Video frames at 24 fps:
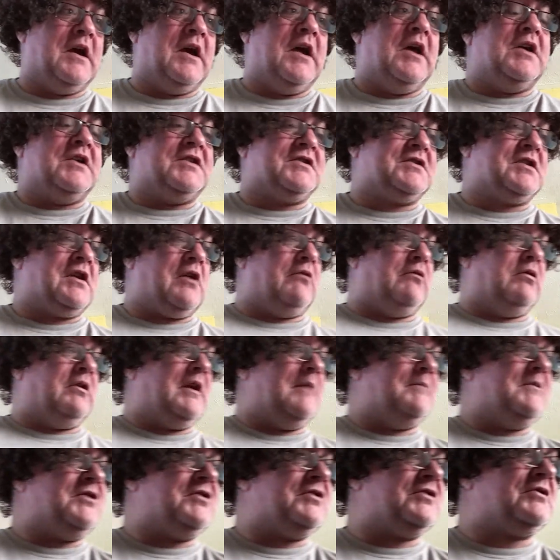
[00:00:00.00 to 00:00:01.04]
So let
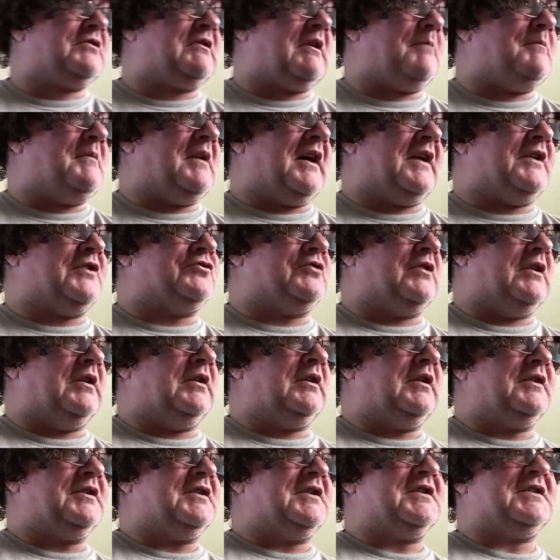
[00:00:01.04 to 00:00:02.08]
me just grab my drill.
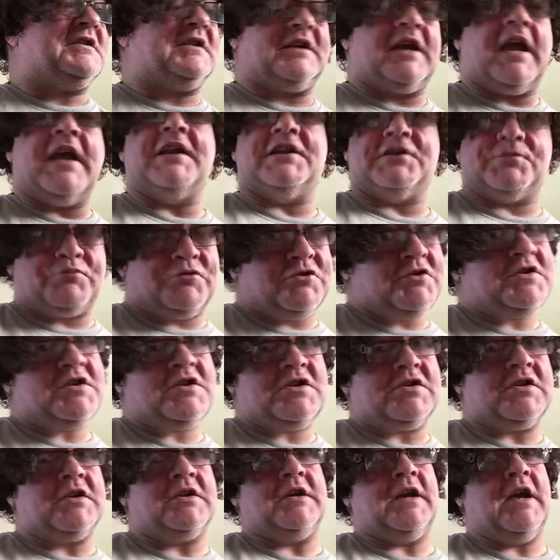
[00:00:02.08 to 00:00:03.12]
This again is
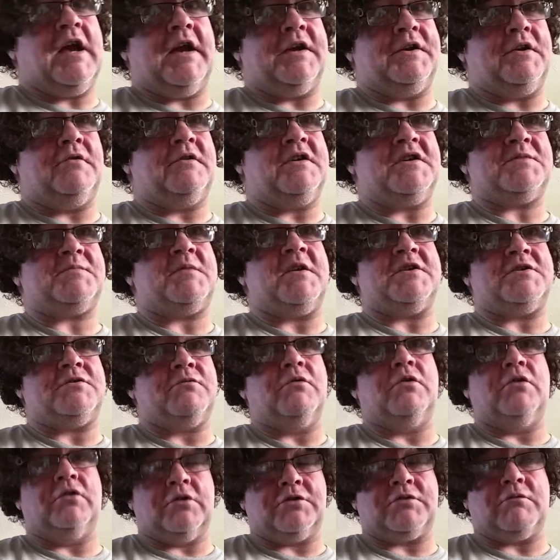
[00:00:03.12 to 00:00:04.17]
precision kit. I don't expect you
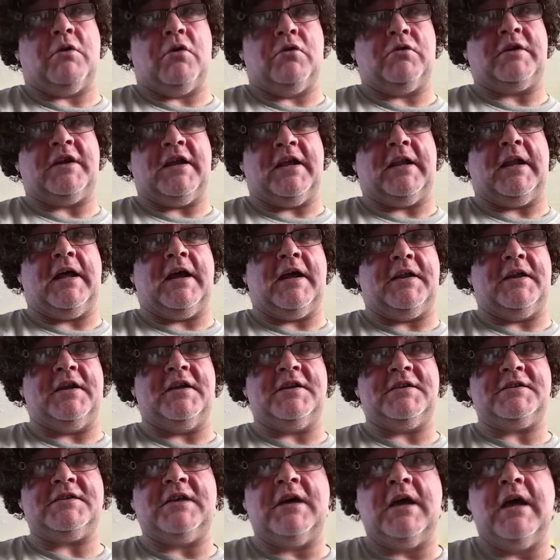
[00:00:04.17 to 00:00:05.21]
all to own kit like
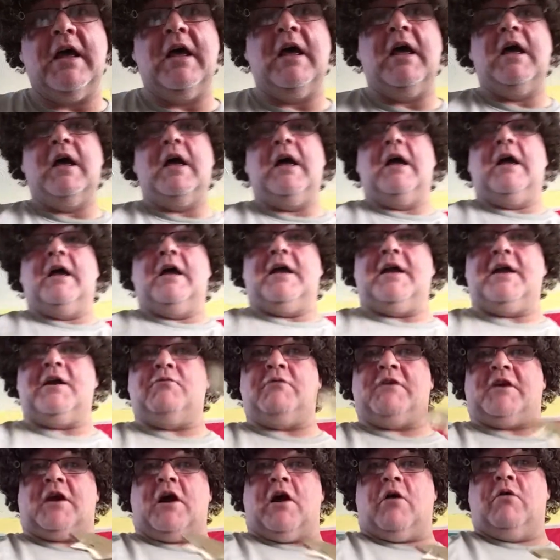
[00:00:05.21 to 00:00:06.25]
this. Here
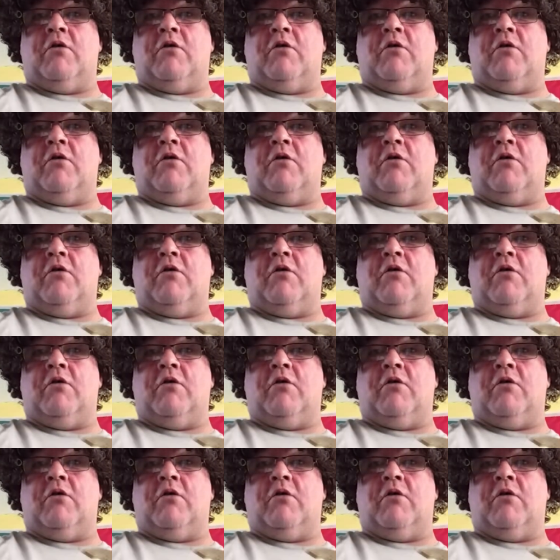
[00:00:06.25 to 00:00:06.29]
we go.